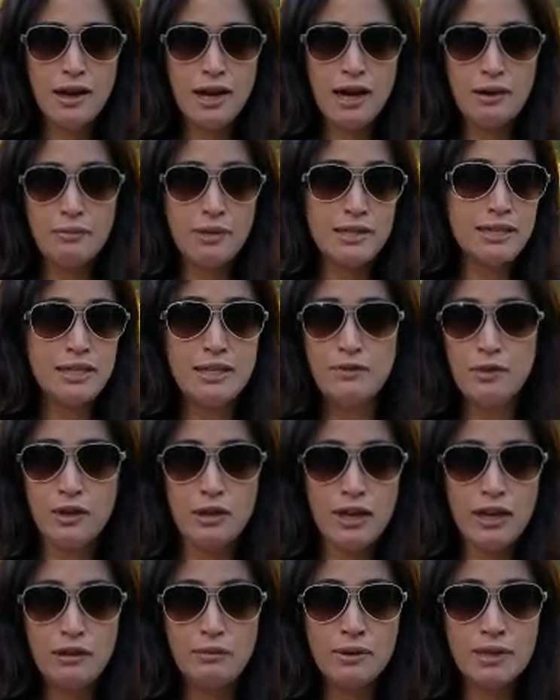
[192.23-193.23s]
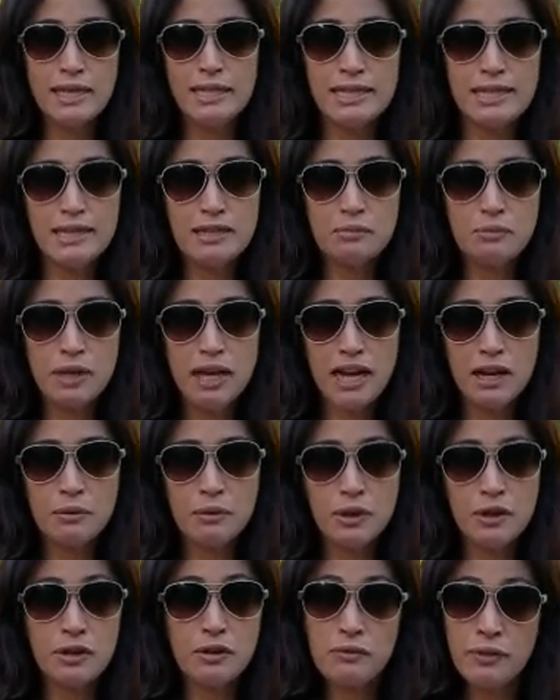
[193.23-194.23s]
obviously if you can't really see the black
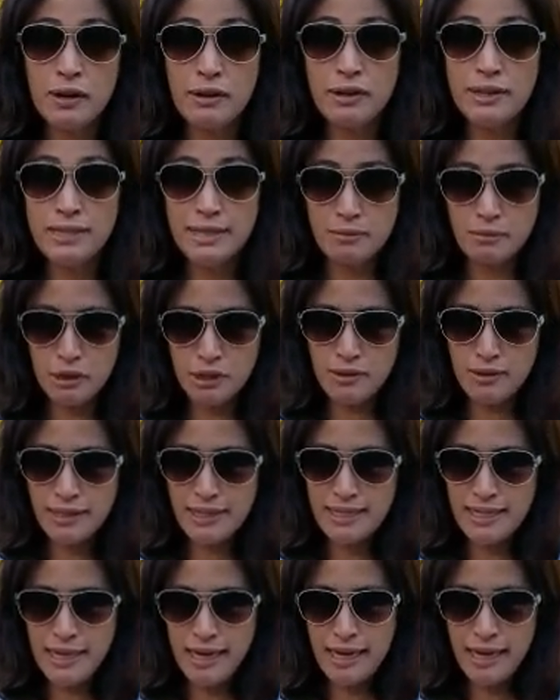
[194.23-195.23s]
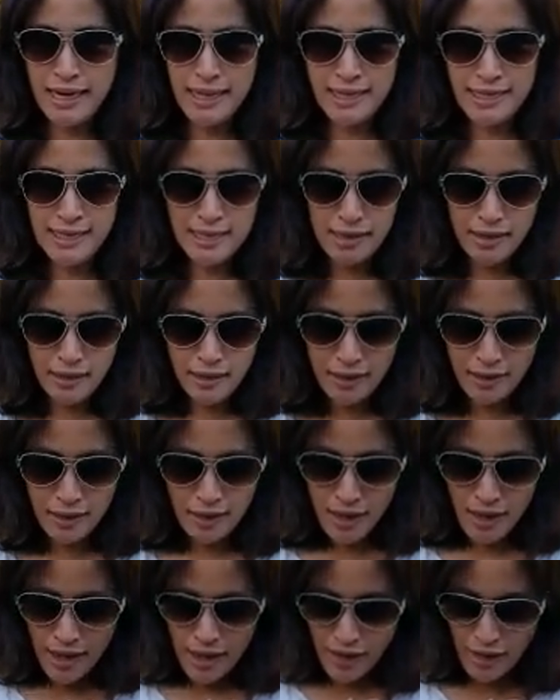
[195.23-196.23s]
one, they're very similar in size.
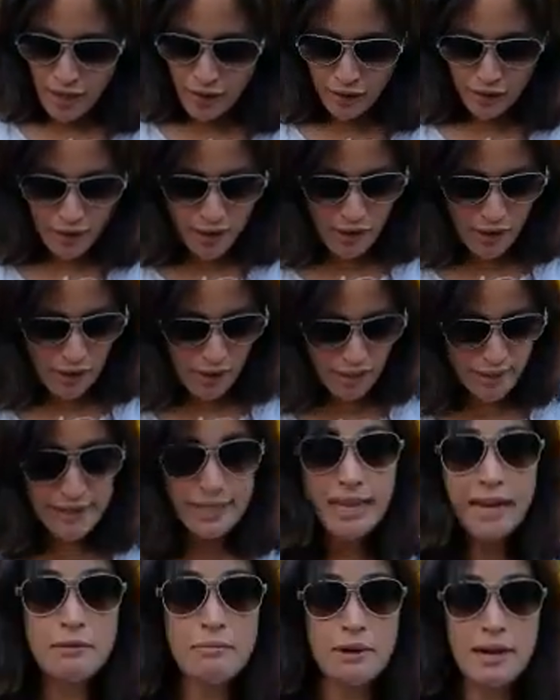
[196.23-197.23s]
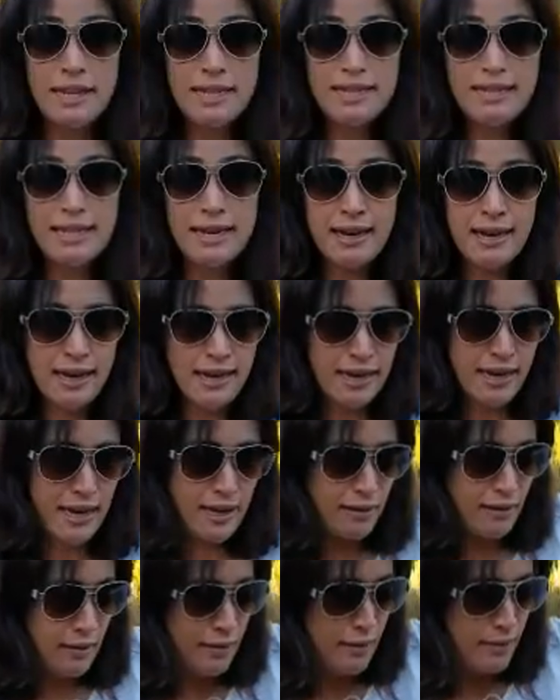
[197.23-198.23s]
Here they are side by
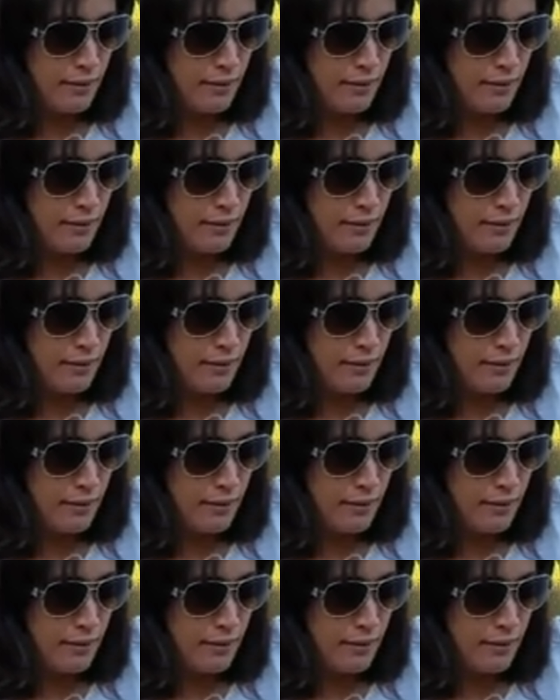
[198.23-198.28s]
side.